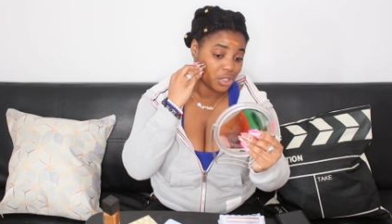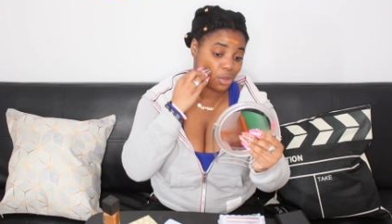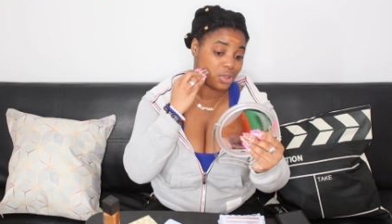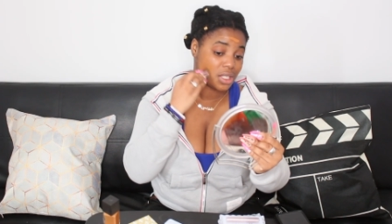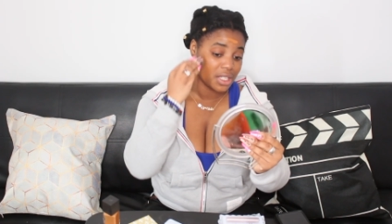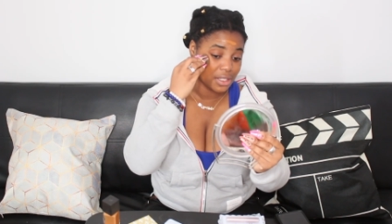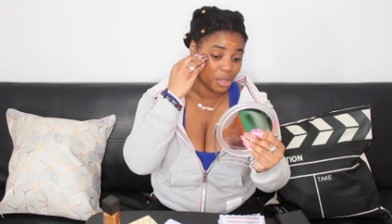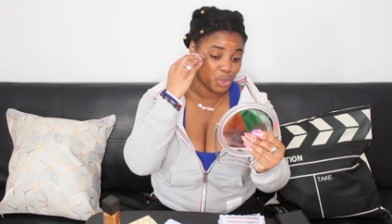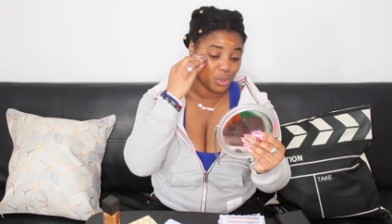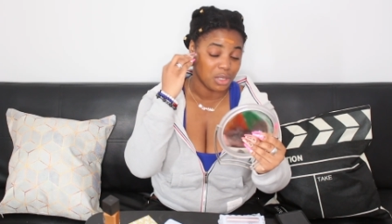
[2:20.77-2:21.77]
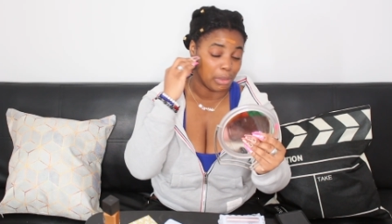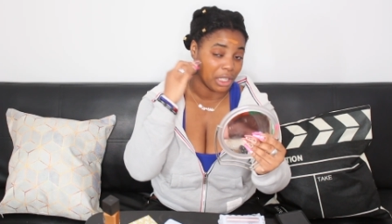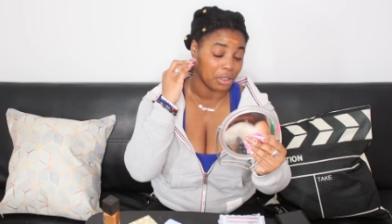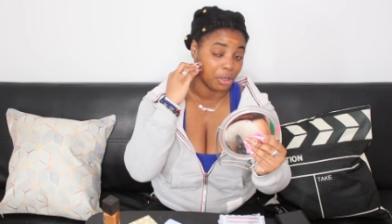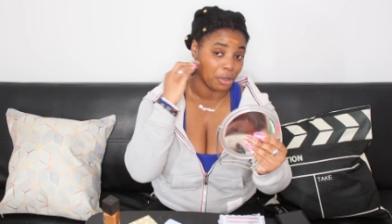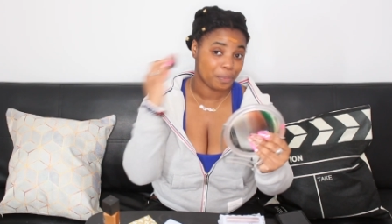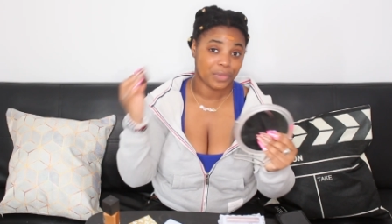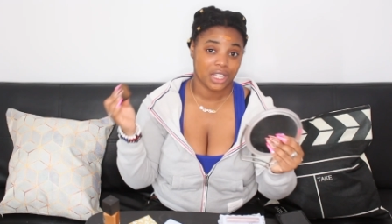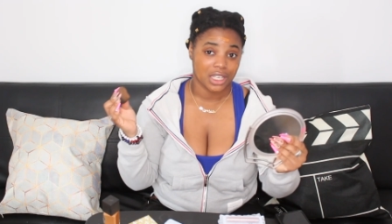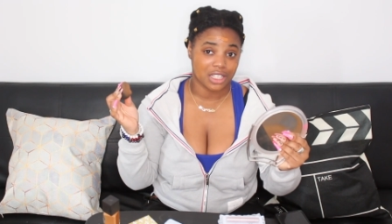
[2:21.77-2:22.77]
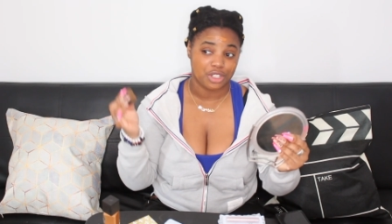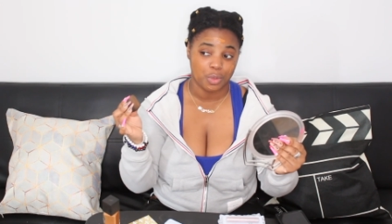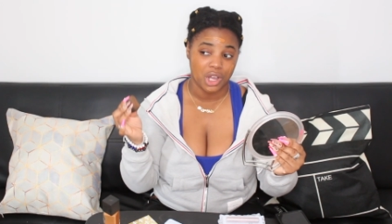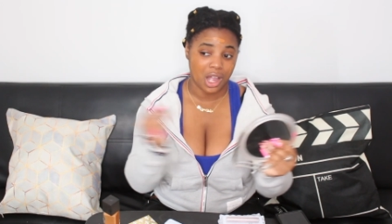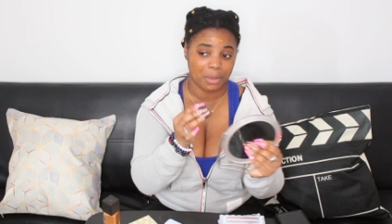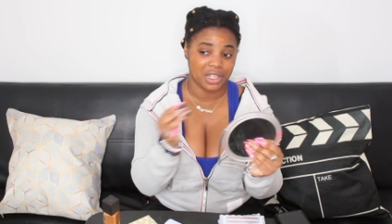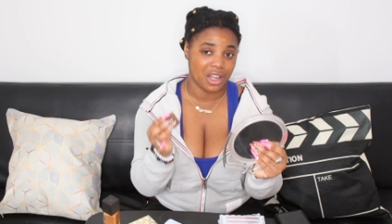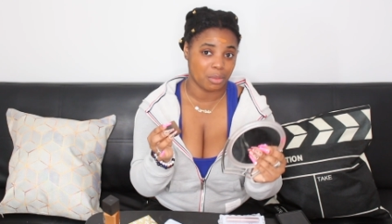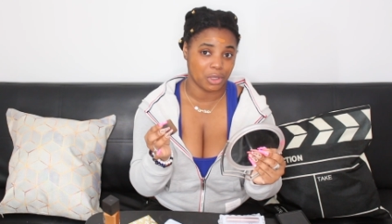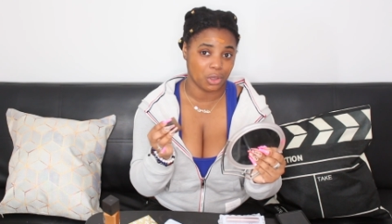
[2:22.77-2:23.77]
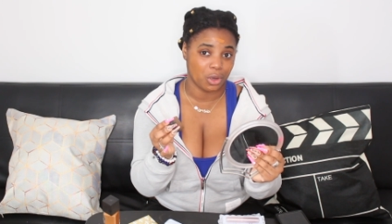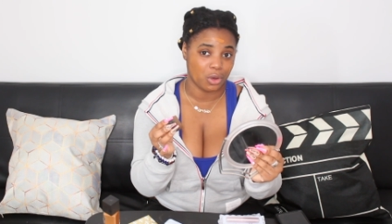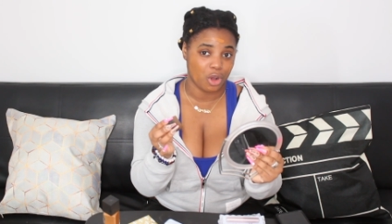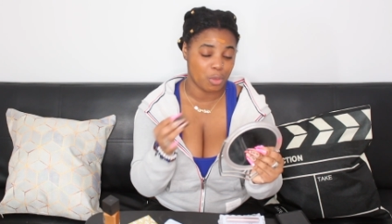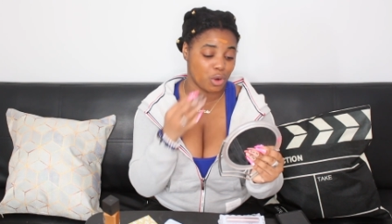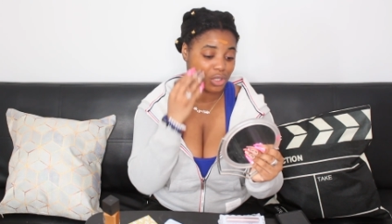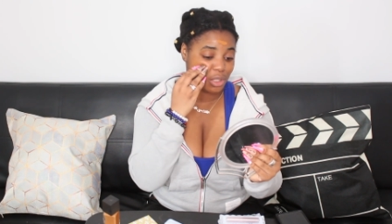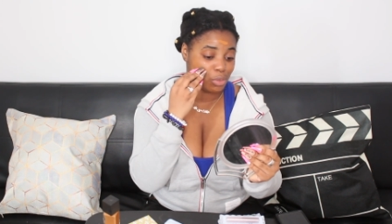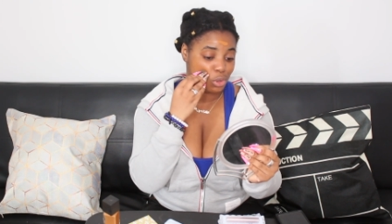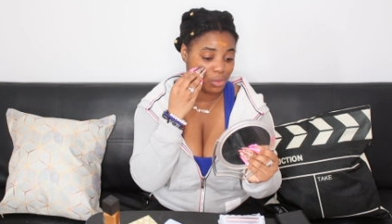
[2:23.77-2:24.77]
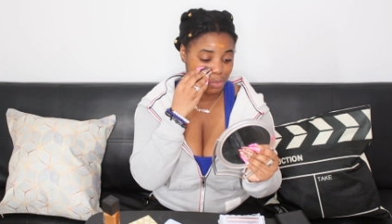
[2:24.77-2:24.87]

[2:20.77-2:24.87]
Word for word: So this is a beauty blender. Can someone comment down below Como the blue